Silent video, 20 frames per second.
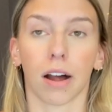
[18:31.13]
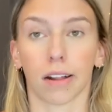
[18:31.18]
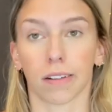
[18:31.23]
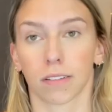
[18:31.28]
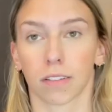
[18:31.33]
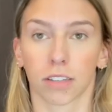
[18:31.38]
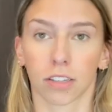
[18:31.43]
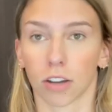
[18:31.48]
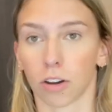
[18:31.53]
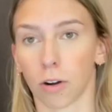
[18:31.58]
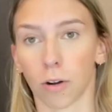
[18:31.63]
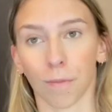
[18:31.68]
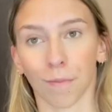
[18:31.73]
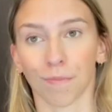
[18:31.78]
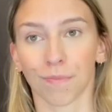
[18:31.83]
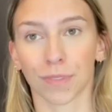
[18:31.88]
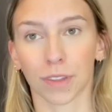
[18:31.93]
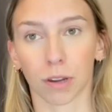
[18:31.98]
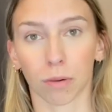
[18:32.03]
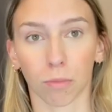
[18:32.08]
So
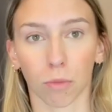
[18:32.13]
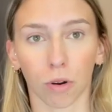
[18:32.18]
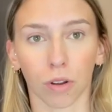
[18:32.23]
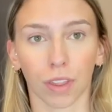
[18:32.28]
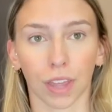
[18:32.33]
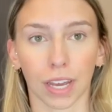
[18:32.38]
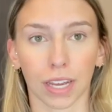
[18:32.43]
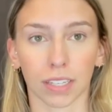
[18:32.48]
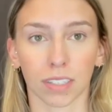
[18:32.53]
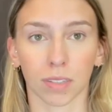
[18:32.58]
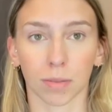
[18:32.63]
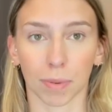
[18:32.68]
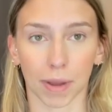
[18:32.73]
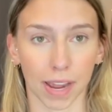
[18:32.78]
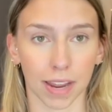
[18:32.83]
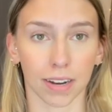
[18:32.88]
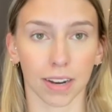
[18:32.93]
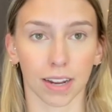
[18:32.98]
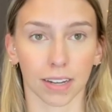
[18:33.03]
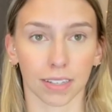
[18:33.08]
they're more like a
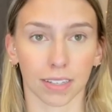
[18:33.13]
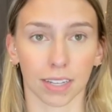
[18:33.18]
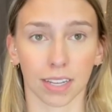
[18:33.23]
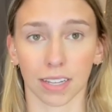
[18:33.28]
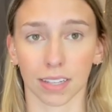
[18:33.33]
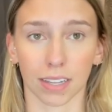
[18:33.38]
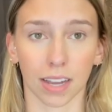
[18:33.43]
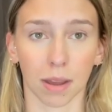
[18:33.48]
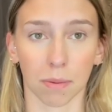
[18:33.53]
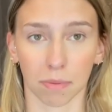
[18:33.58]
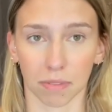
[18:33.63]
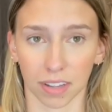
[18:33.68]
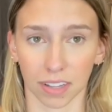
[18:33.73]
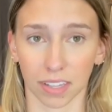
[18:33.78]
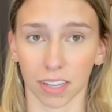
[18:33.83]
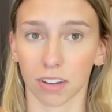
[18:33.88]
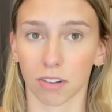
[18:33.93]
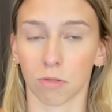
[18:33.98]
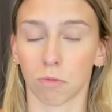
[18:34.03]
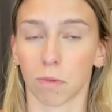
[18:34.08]
spandexy type thing
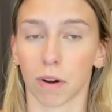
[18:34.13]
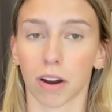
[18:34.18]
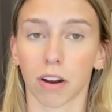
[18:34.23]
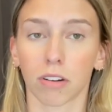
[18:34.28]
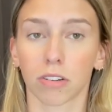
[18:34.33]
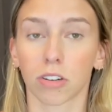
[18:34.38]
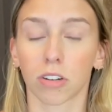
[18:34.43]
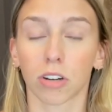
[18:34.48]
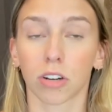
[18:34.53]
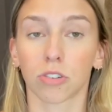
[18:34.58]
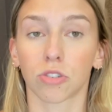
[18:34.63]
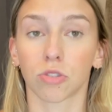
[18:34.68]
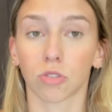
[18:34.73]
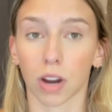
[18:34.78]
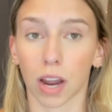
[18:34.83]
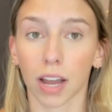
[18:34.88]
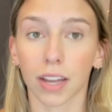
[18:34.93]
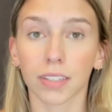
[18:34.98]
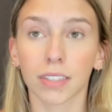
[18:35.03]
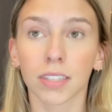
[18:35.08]
that you'd wear under a
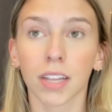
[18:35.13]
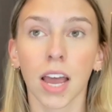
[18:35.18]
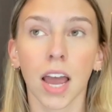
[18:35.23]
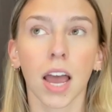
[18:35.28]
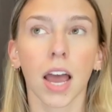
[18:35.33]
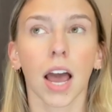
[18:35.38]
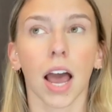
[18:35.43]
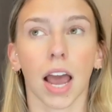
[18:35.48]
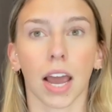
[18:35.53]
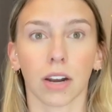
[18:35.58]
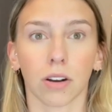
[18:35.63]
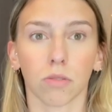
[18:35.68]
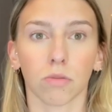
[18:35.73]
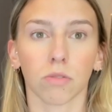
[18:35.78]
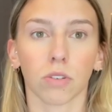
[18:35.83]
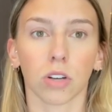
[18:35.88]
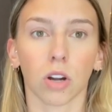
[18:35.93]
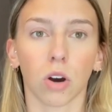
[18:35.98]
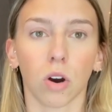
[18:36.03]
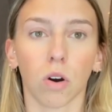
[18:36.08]
dress. I don't
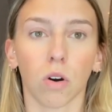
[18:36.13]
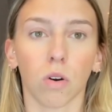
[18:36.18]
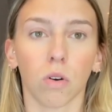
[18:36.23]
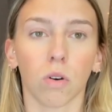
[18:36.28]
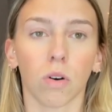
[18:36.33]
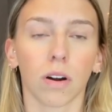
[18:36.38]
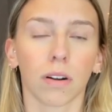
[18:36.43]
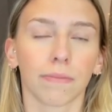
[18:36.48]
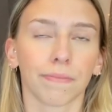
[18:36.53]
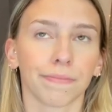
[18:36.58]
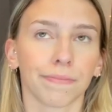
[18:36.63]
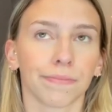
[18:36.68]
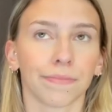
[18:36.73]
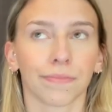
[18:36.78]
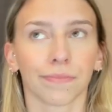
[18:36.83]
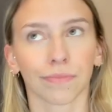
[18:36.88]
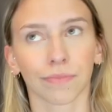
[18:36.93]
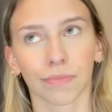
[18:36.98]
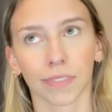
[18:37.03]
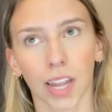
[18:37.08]
know.
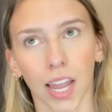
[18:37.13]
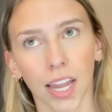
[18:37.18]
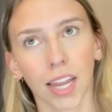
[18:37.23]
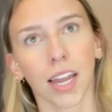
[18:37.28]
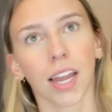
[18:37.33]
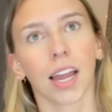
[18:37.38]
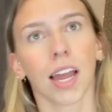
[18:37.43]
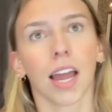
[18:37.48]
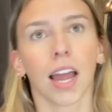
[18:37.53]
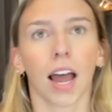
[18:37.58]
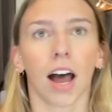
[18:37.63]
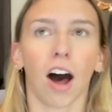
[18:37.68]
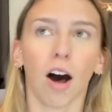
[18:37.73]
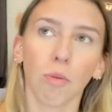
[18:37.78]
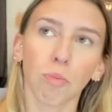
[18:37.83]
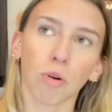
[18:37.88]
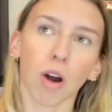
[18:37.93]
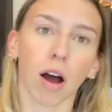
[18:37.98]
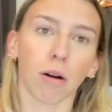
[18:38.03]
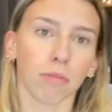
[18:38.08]
I'll
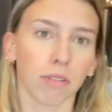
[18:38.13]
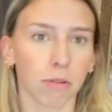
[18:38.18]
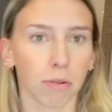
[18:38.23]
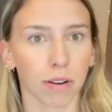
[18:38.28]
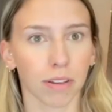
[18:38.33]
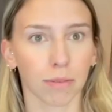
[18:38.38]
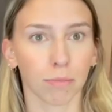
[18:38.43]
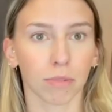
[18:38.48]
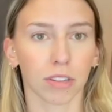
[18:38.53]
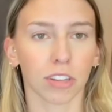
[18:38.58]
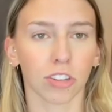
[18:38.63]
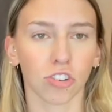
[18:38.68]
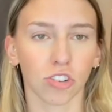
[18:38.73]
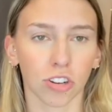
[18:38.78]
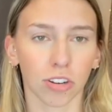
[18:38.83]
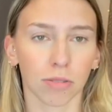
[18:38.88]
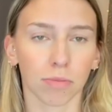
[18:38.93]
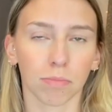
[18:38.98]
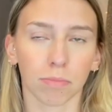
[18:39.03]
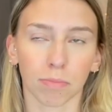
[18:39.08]
probably wear them in the
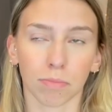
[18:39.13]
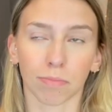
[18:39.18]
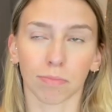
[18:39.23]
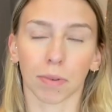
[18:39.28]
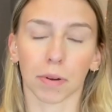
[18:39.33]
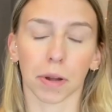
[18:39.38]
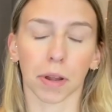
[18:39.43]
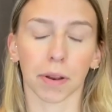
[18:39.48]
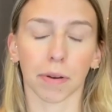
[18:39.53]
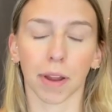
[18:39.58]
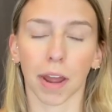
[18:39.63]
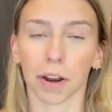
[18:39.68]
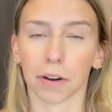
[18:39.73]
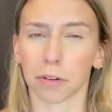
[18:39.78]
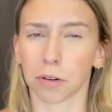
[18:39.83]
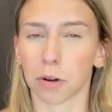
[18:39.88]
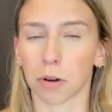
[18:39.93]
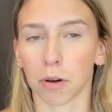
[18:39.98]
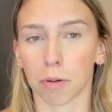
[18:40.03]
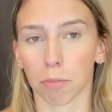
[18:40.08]
gym, but I don't
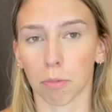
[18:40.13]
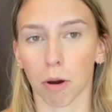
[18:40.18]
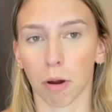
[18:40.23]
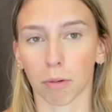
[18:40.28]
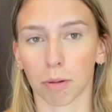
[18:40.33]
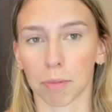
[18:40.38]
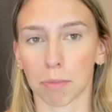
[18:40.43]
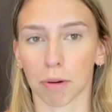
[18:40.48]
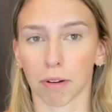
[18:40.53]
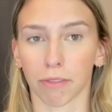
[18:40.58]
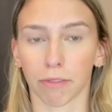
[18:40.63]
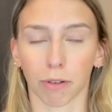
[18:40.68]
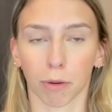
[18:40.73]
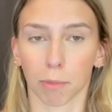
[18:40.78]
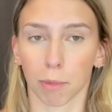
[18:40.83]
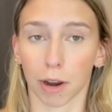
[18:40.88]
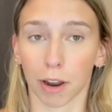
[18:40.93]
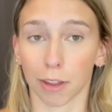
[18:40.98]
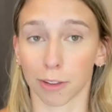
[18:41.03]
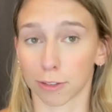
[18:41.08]
know. I'll probably prefer
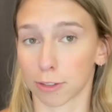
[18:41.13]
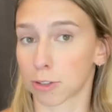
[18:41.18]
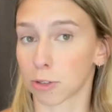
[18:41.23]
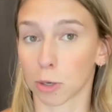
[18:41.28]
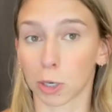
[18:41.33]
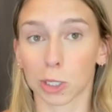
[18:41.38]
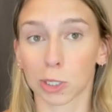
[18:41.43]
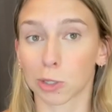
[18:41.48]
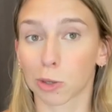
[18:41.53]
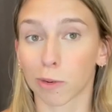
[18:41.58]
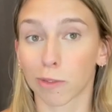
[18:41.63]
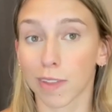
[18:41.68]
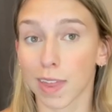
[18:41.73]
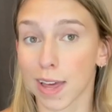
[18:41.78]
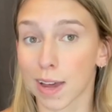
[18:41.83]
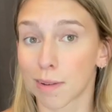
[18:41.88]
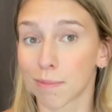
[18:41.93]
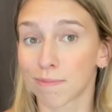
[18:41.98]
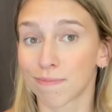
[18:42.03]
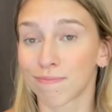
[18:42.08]
my other shorts over
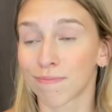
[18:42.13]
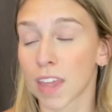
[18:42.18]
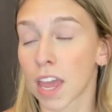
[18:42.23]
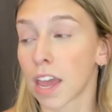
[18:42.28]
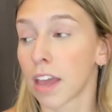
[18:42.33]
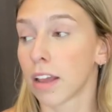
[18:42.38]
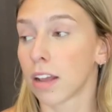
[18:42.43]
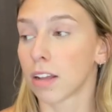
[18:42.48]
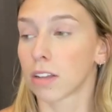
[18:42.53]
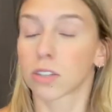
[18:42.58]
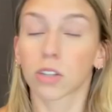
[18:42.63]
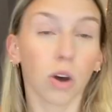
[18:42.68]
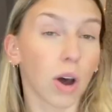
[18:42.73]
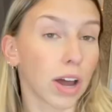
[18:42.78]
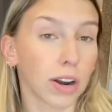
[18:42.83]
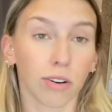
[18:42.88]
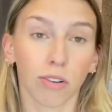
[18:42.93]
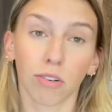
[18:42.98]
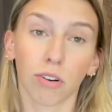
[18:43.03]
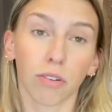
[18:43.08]
them. So I
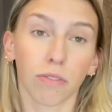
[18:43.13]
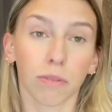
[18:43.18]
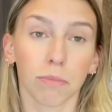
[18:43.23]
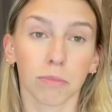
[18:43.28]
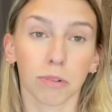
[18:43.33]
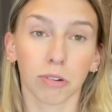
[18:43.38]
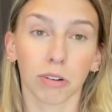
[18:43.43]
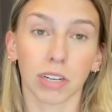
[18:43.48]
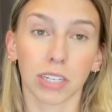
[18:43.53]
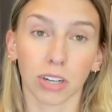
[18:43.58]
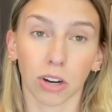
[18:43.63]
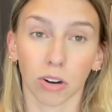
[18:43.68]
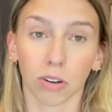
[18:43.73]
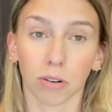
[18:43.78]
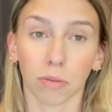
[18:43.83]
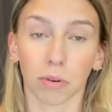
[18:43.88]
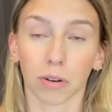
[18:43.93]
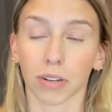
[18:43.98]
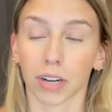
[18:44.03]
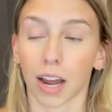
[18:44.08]
don't know if I'm going to return
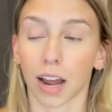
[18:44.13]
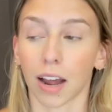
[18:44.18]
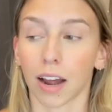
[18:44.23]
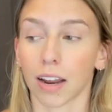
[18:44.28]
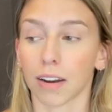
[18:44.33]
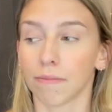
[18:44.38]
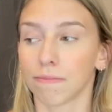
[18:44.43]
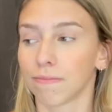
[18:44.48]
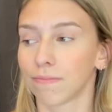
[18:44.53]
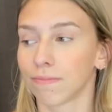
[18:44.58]
them or not.